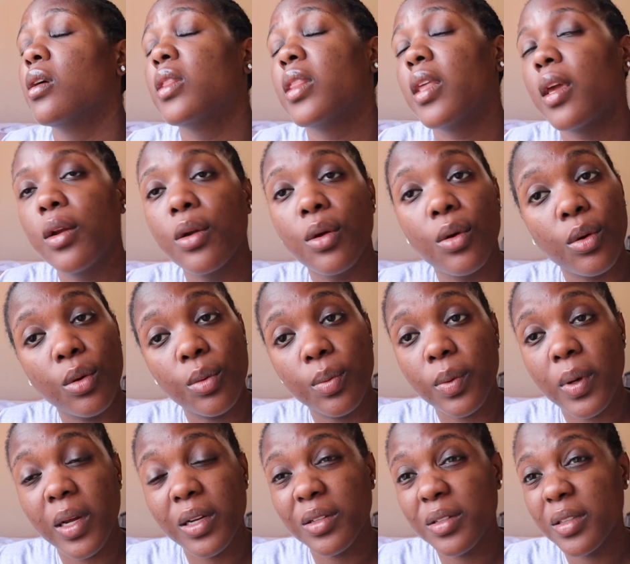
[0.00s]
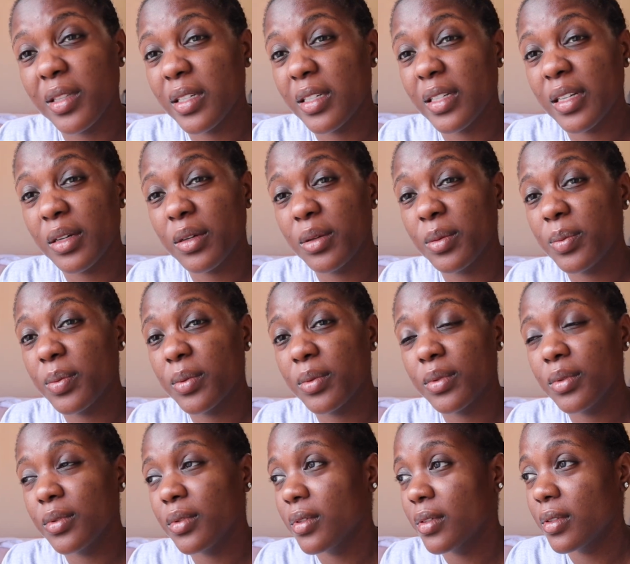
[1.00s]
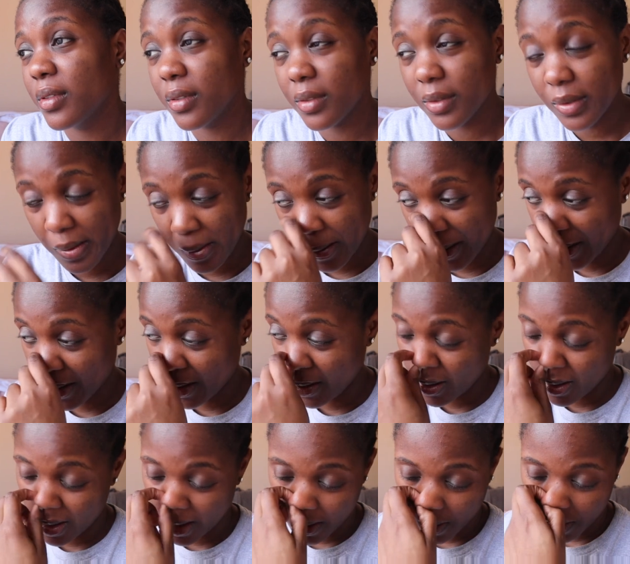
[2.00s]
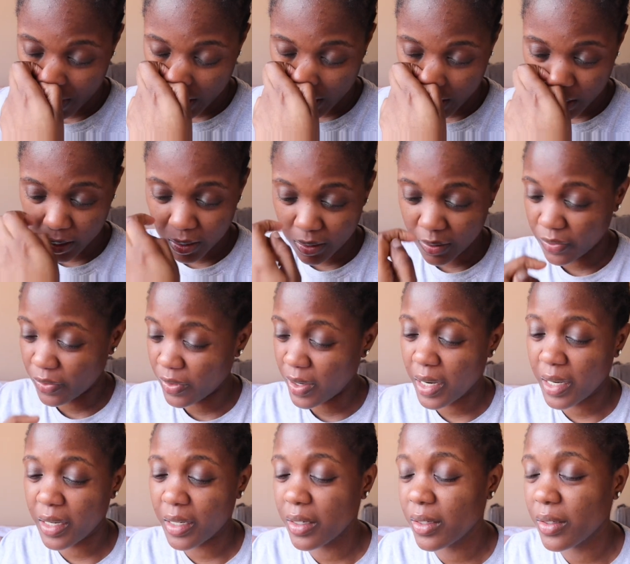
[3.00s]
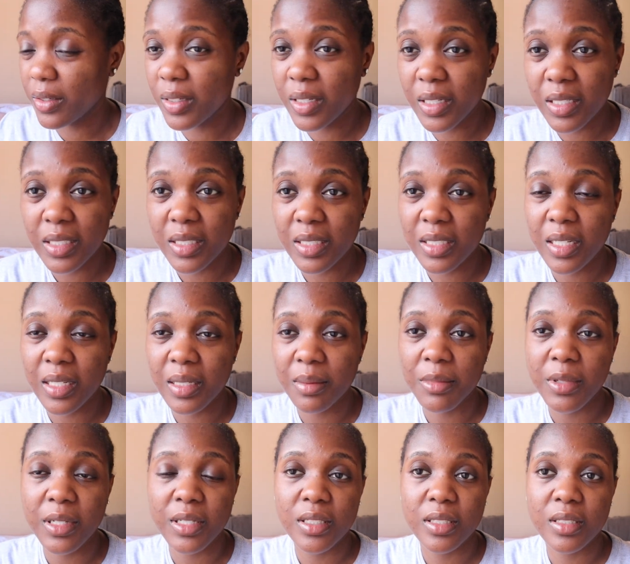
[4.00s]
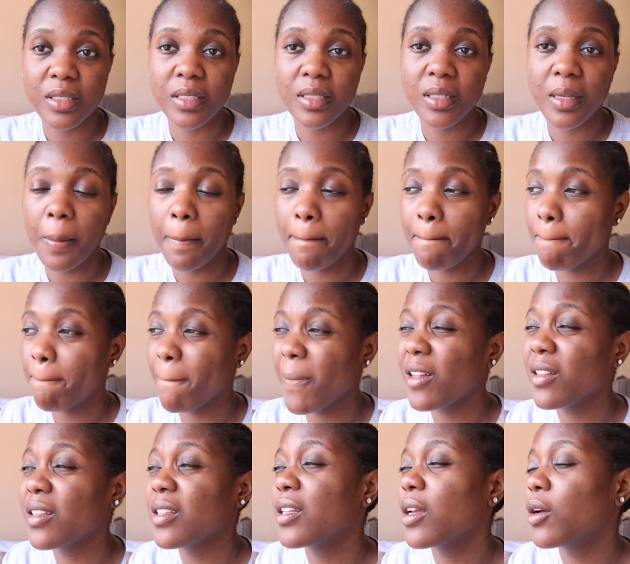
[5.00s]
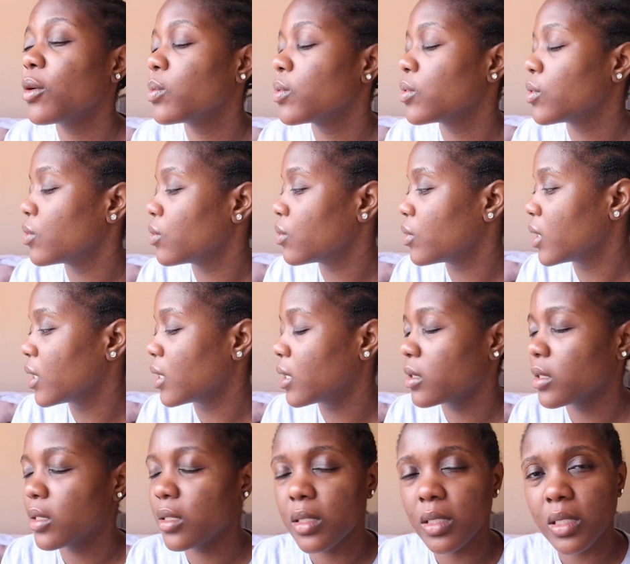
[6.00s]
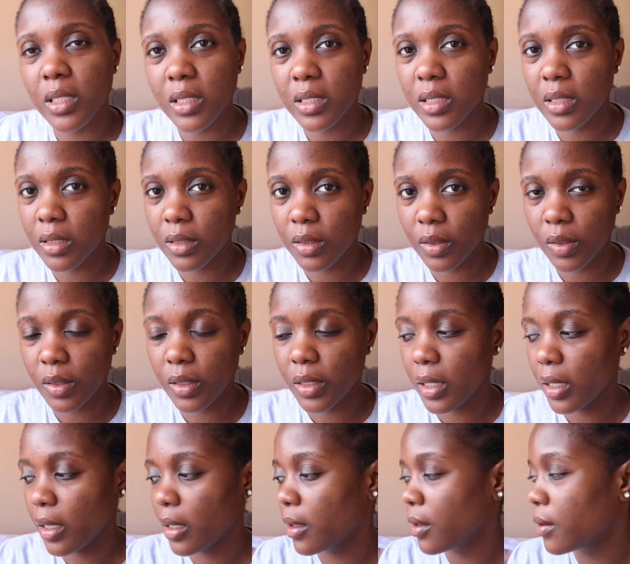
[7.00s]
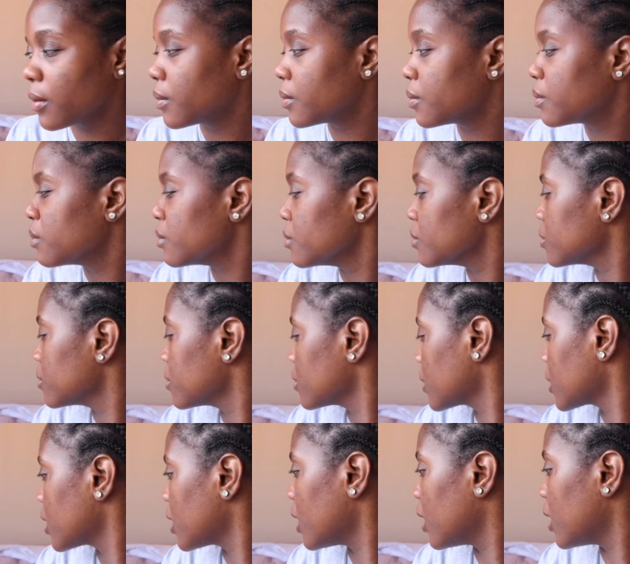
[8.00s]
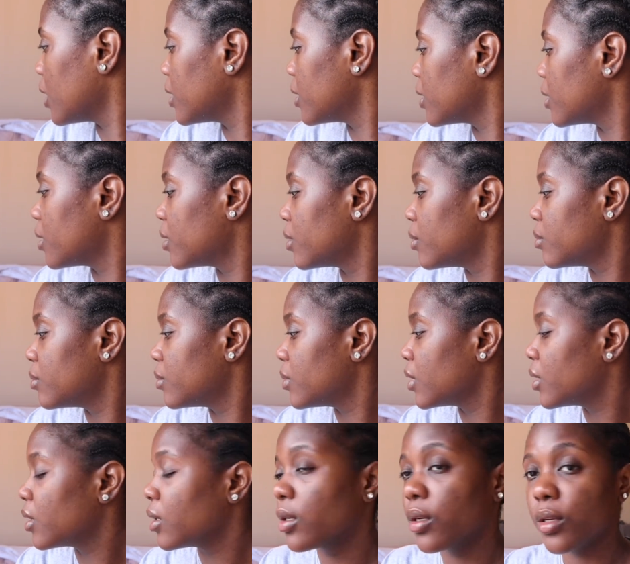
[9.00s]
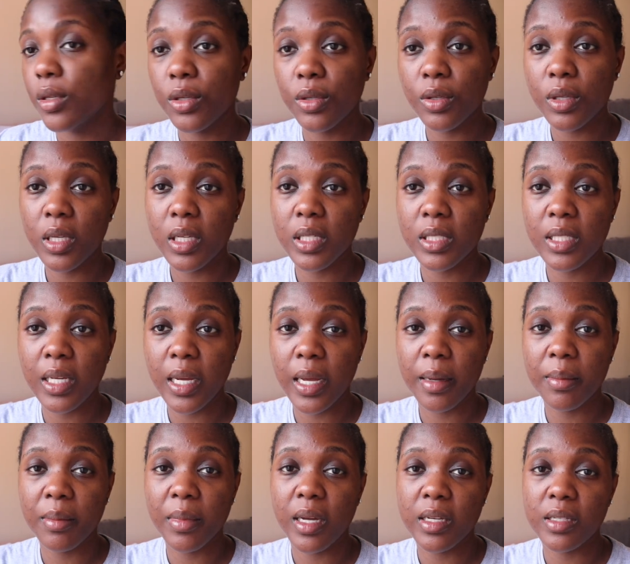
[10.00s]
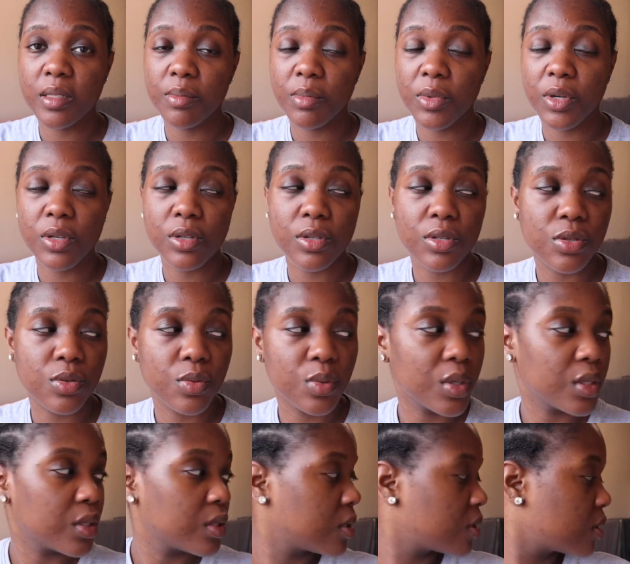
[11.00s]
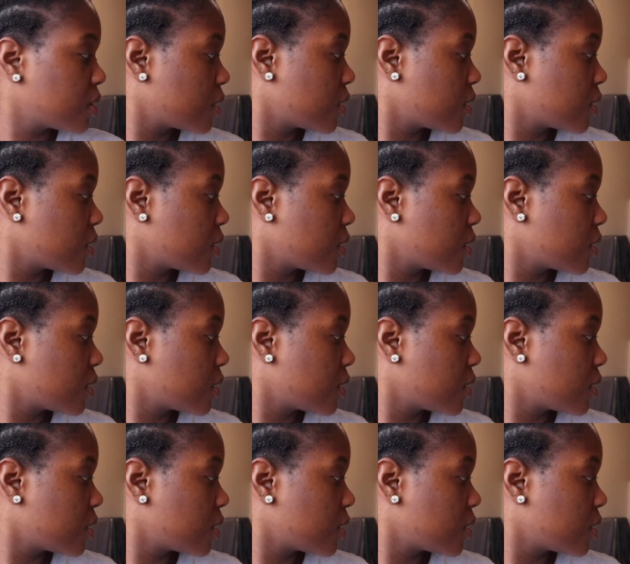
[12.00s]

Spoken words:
they're not open. I don't think they're open on this Friday, unless it's an emergency. I think they're open on weekends. Today is a Sunday, and UK time has merged with